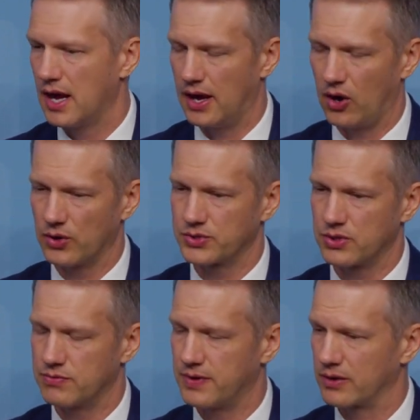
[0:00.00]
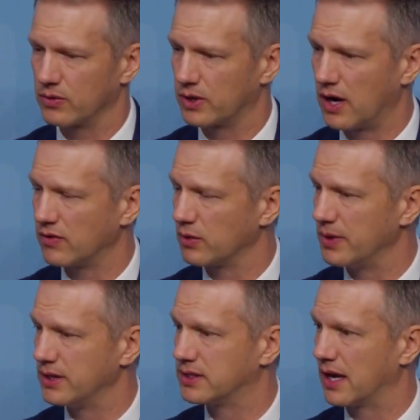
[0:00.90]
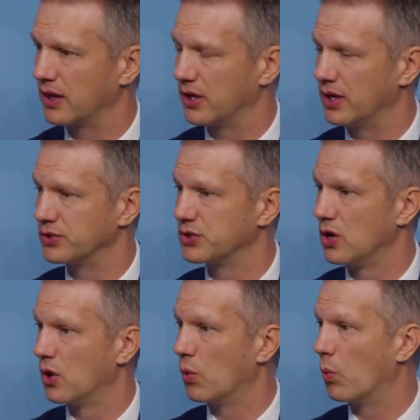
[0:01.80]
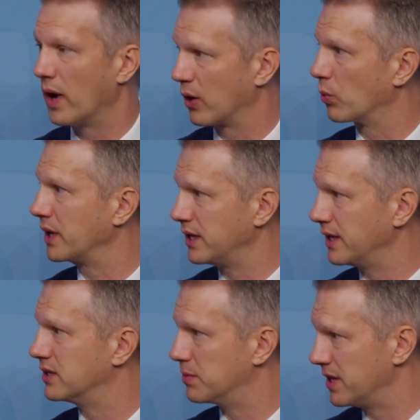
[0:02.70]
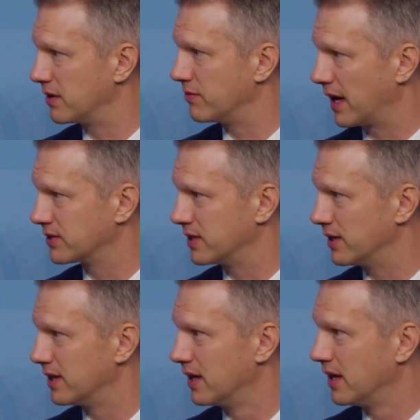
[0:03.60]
and also the federal government telling us where we need to be invested.